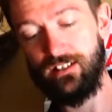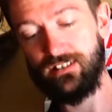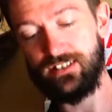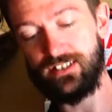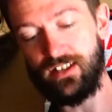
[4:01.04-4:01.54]

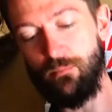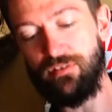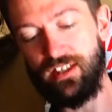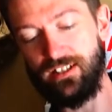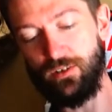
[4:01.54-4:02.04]

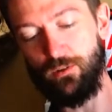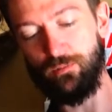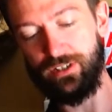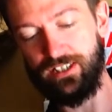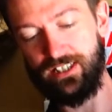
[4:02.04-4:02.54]
something told
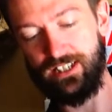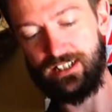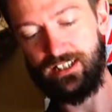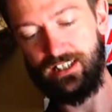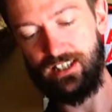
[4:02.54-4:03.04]
me that
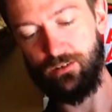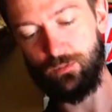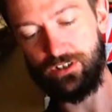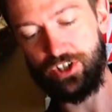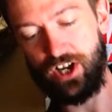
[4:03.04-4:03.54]
it
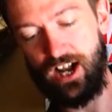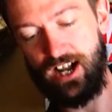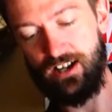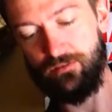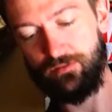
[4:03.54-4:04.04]
would
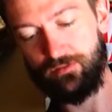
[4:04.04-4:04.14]
jive